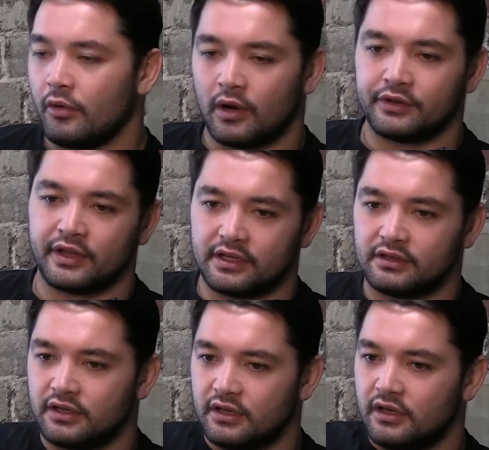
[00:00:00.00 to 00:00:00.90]
one, they
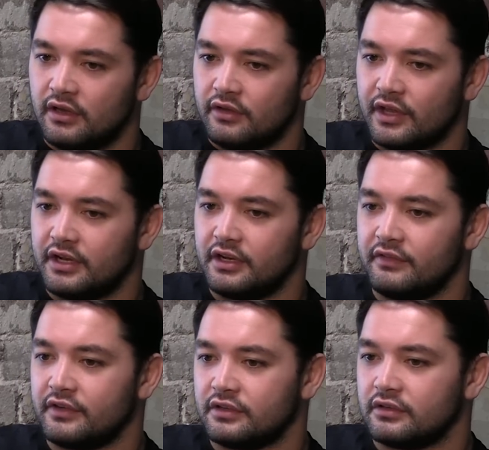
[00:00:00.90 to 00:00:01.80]
didn't
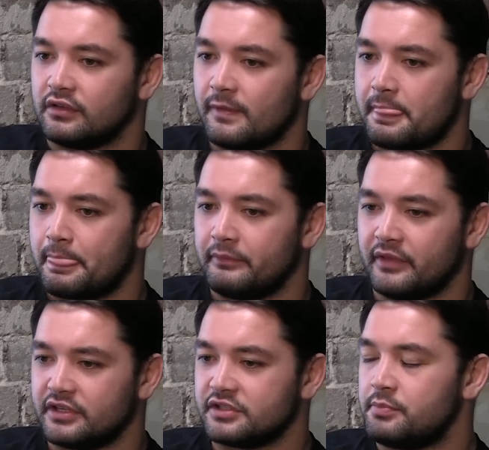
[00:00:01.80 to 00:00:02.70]
even.
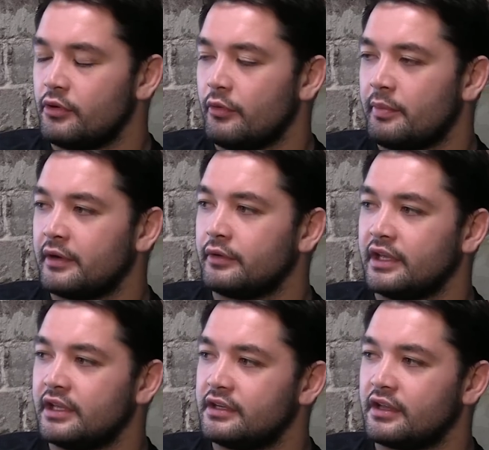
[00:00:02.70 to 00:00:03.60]
They just blew a penalty.
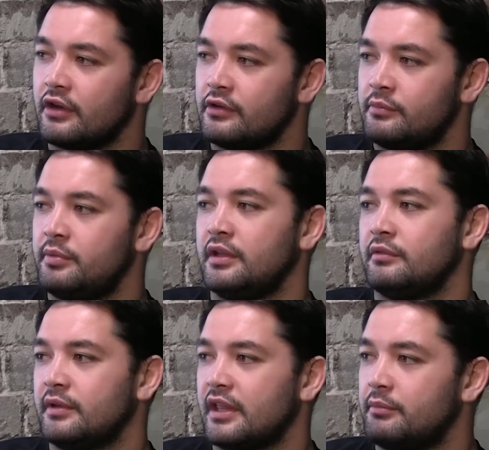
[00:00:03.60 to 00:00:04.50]
He didn't go to the bin,
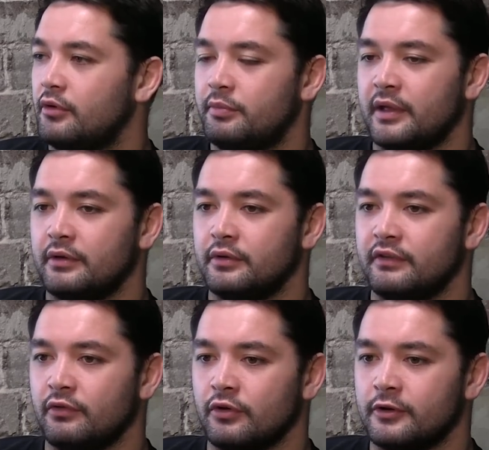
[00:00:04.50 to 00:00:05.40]
but they blew a penalty
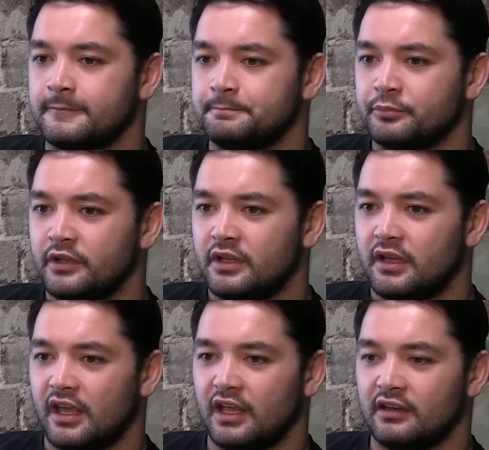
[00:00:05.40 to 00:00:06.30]
for it,
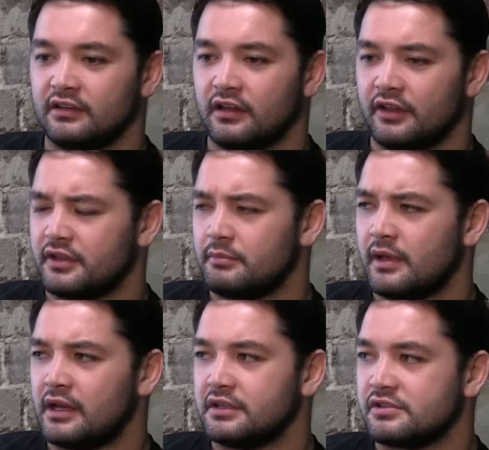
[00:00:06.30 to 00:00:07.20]
and I think
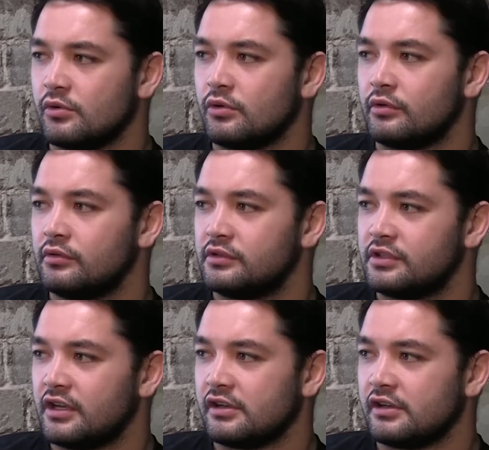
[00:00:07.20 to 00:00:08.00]
Manly scored. So